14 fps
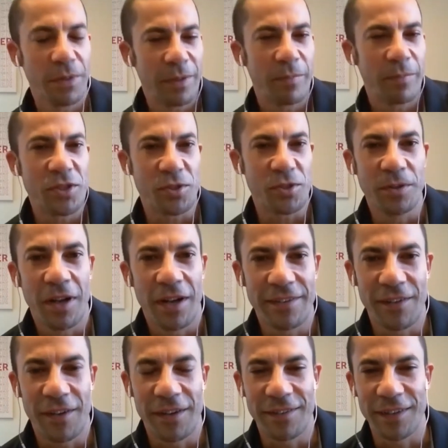be true.
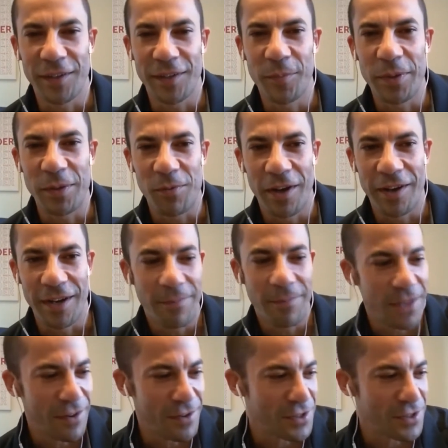I think it'd be right up
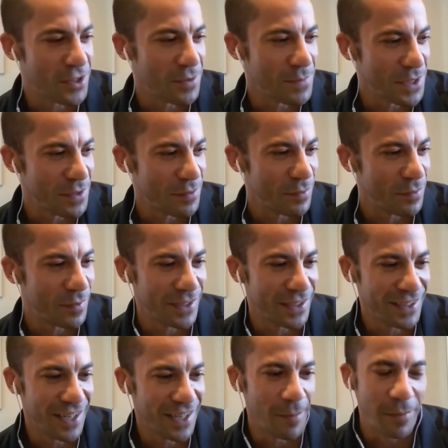there in terms of,
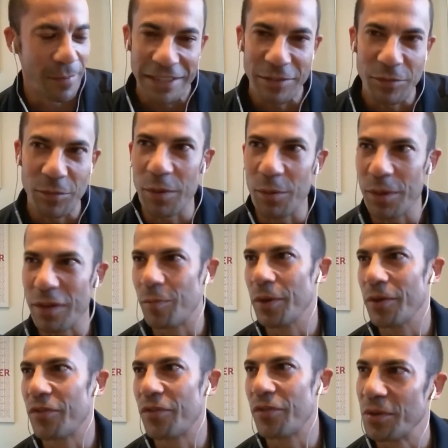we've
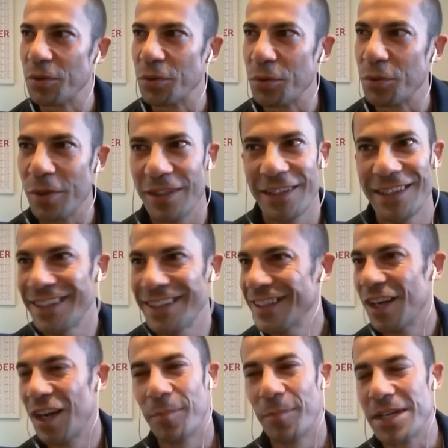put through
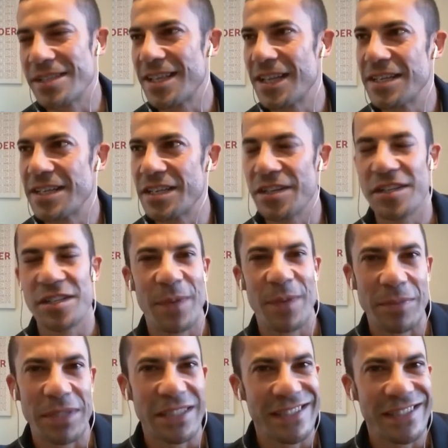on my study series
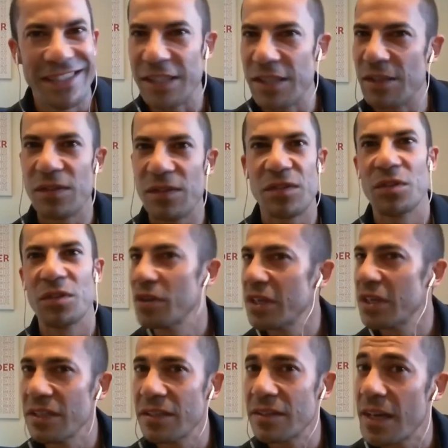maybe
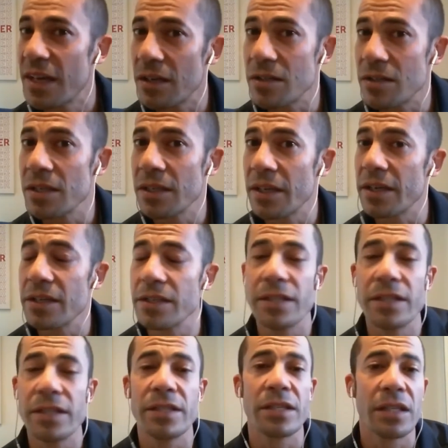30,000
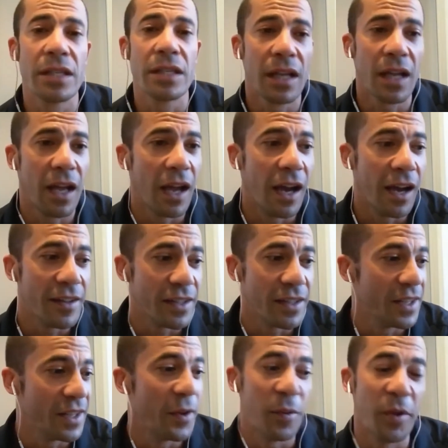kids.
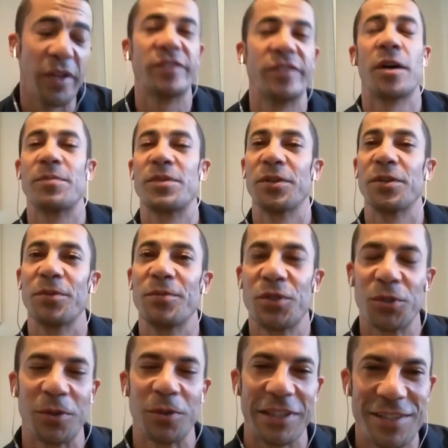Top two,
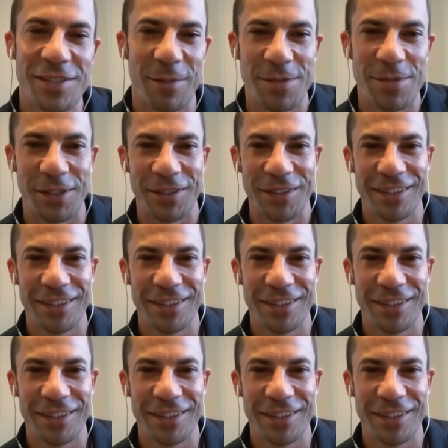surely top two.